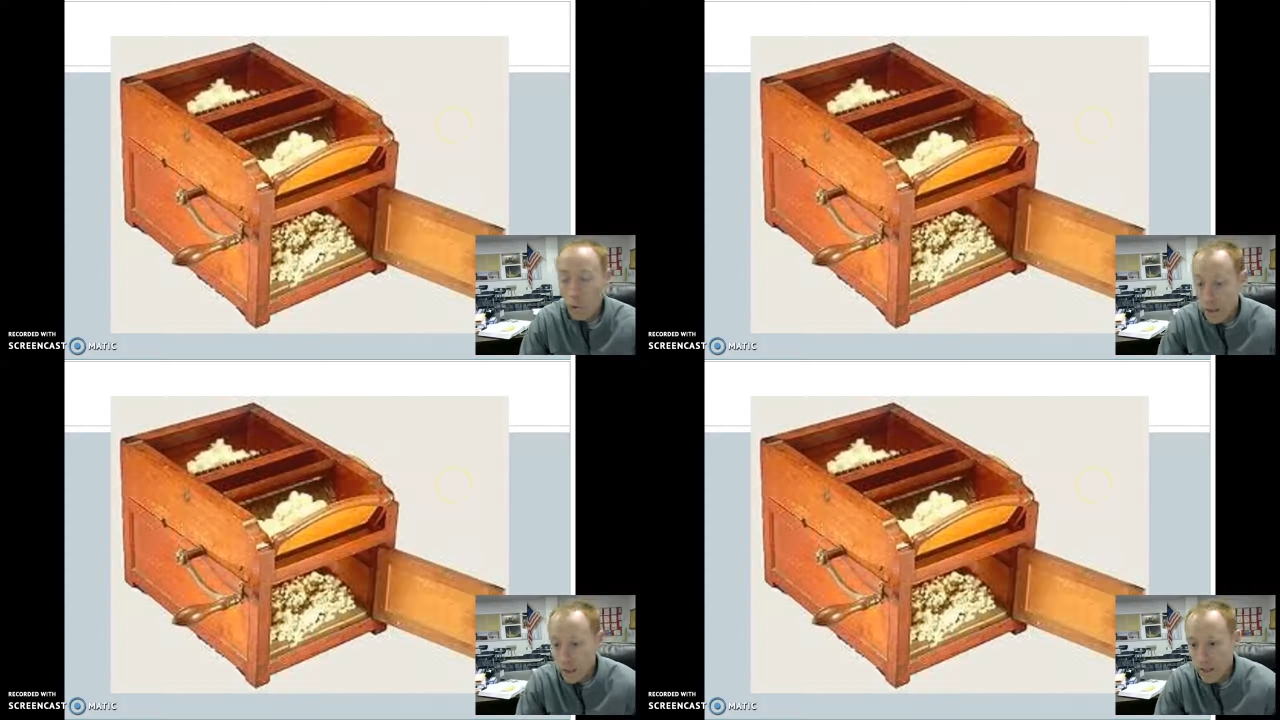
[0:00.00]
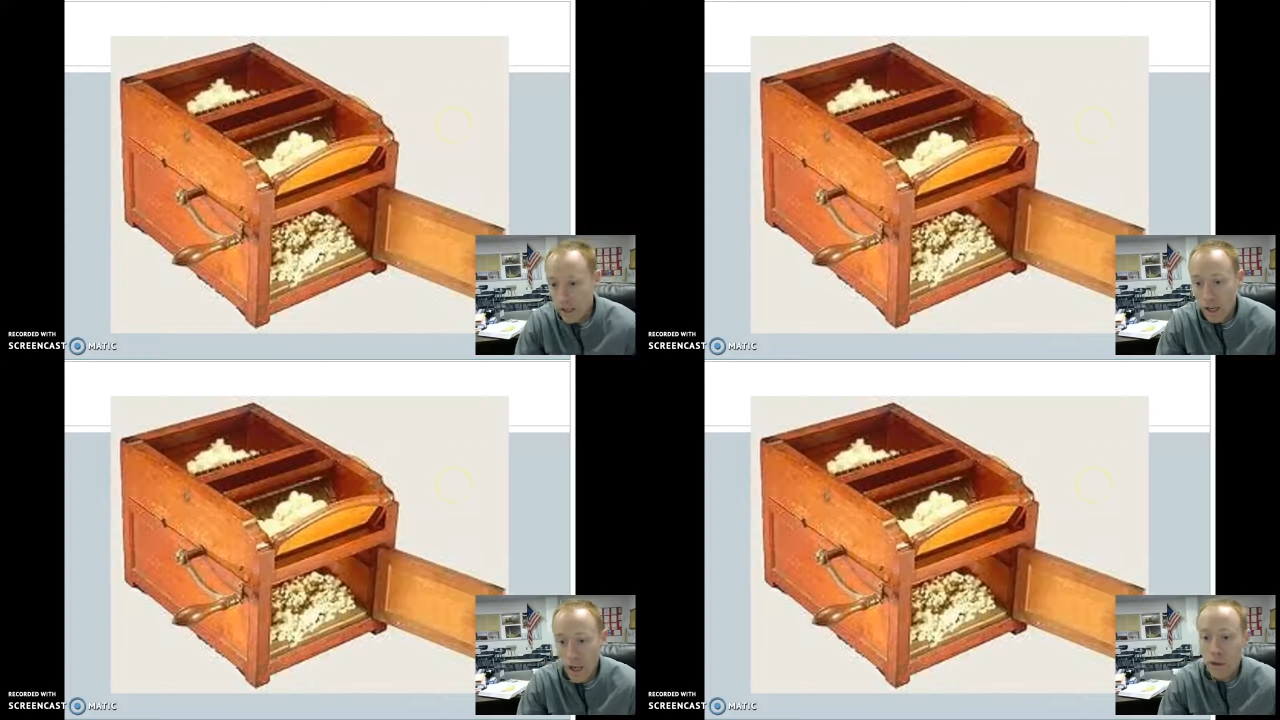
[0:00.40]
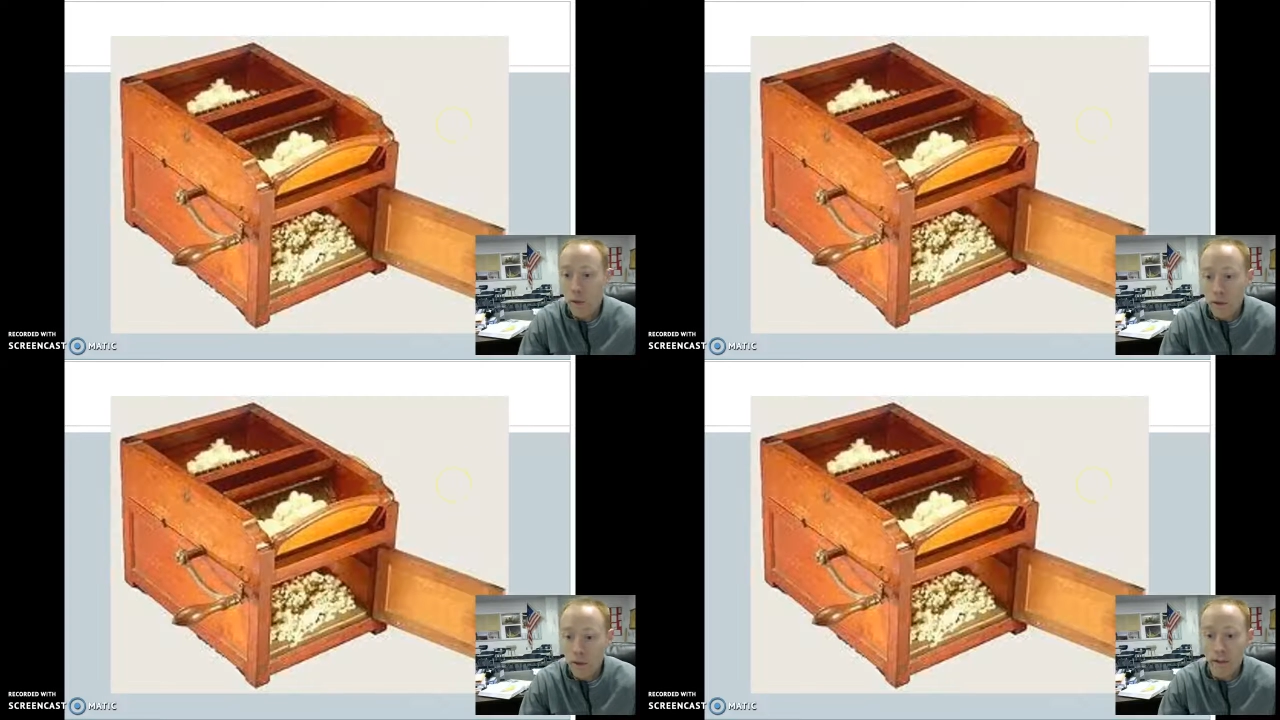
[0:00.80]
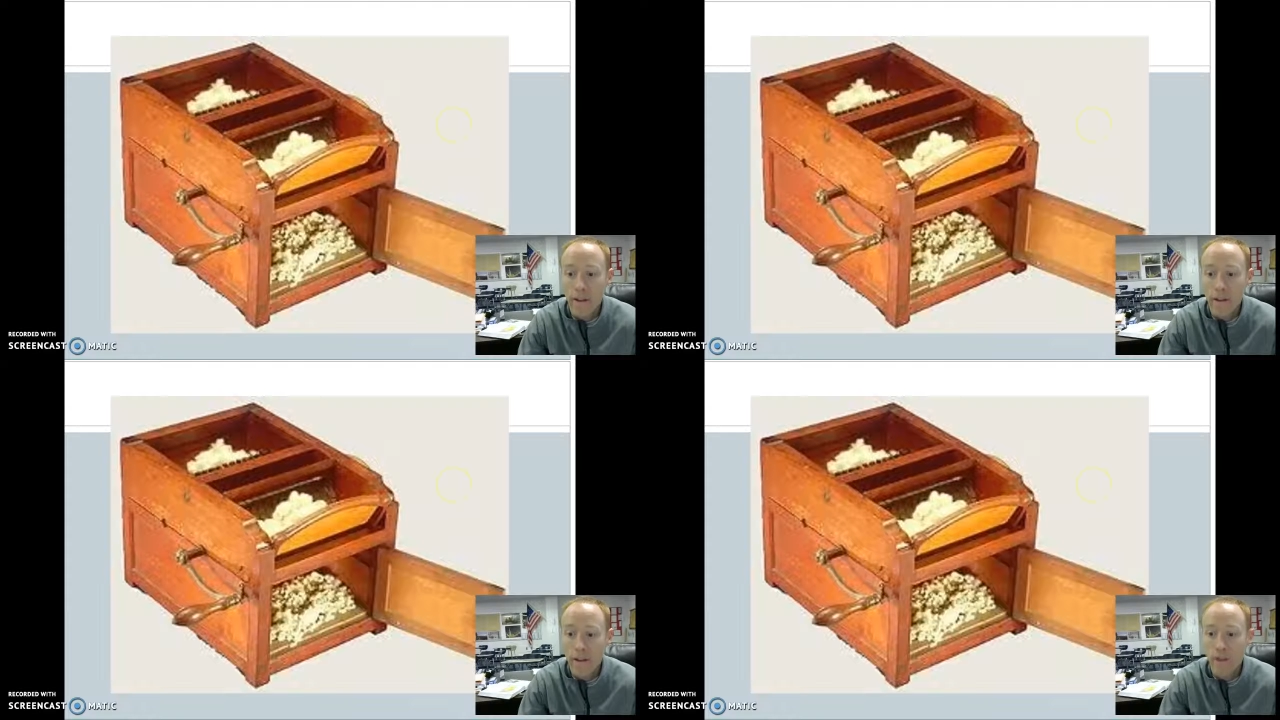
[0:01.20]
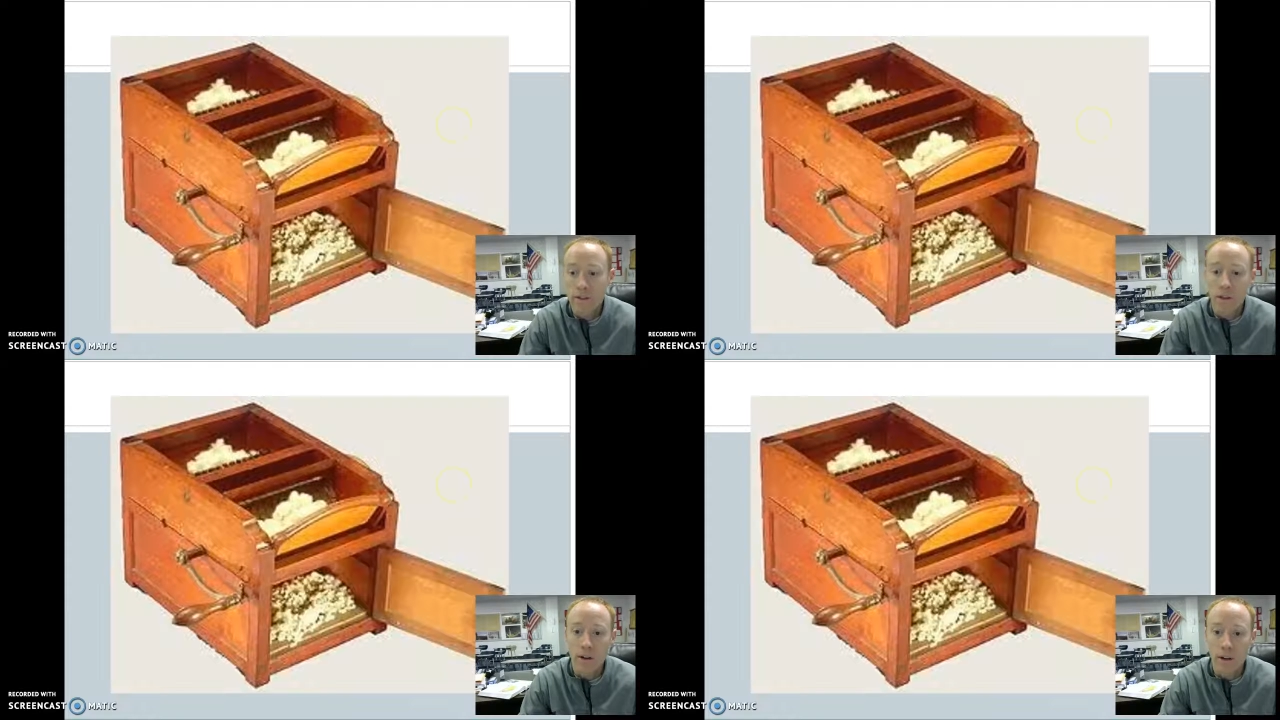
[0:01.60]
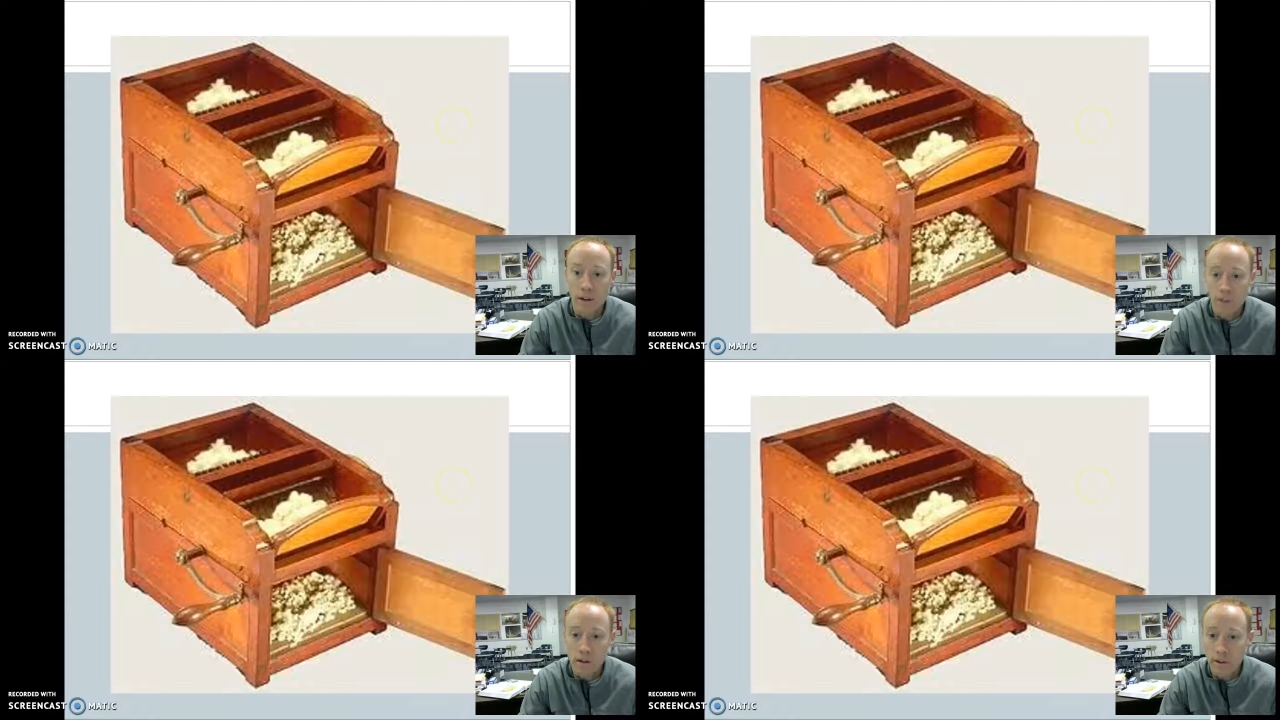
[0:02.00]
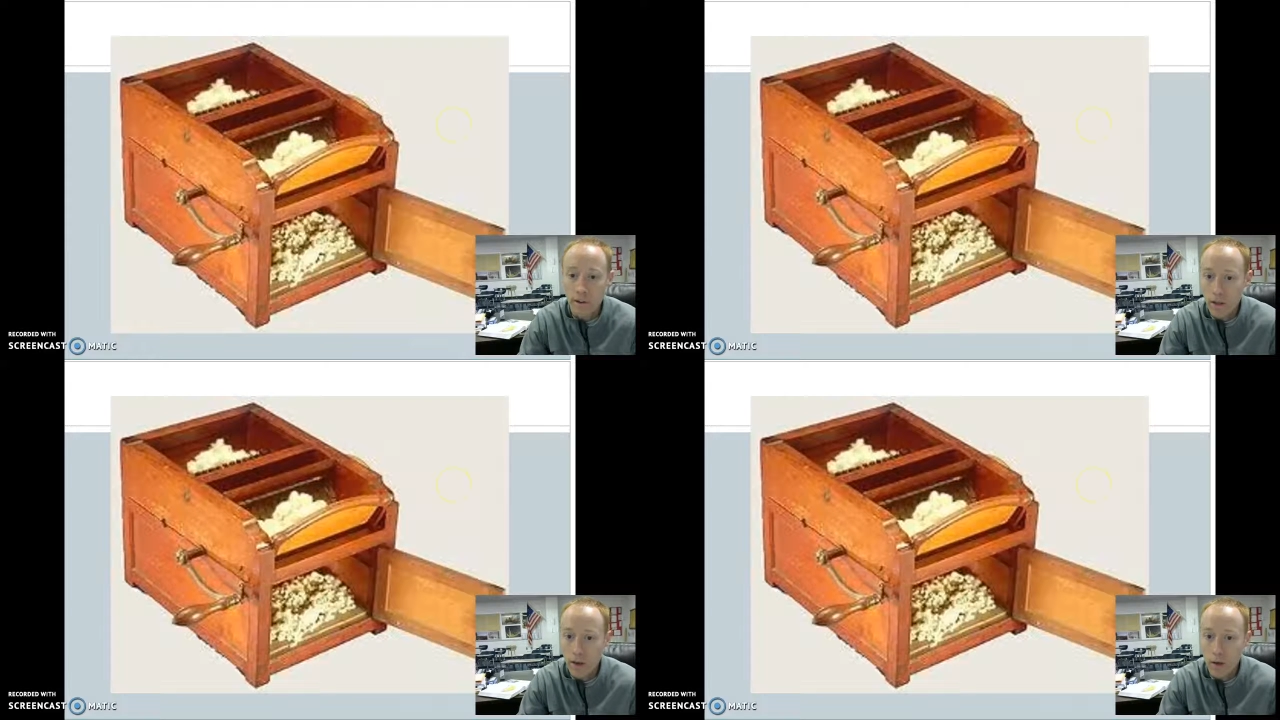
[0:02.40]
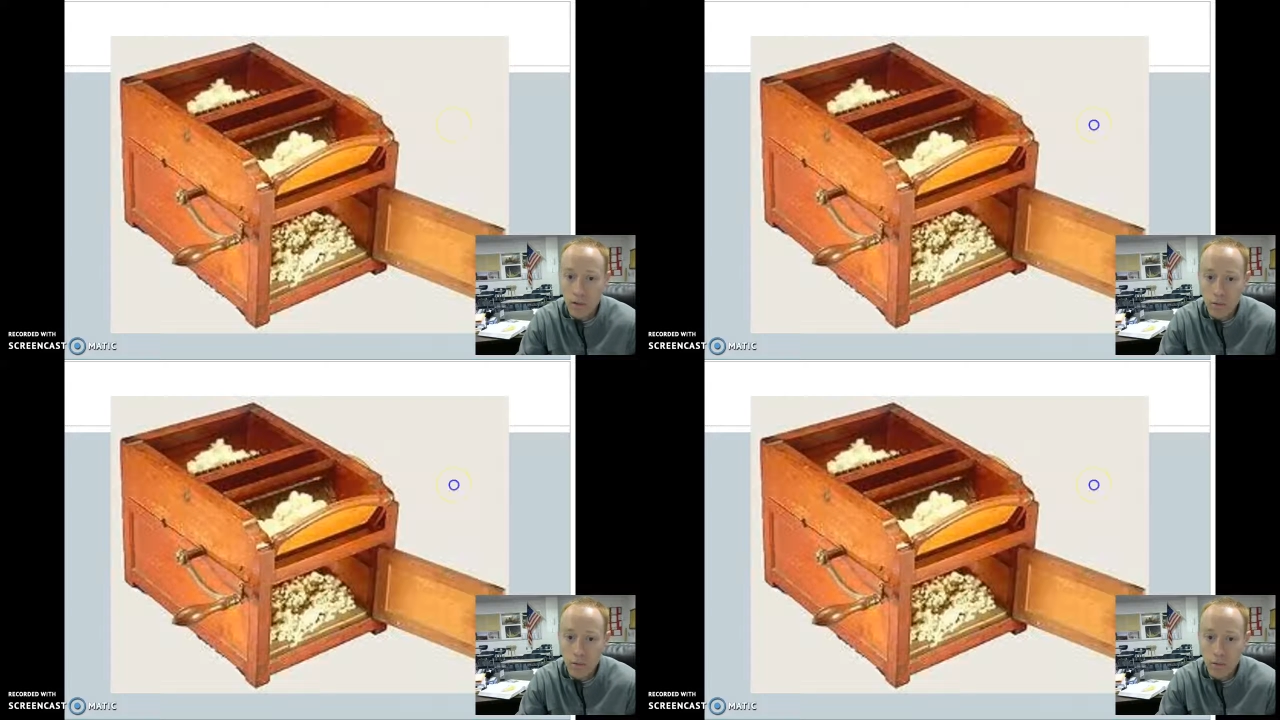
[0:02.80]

One unintended consequence of that, though, is that it will keep slavery going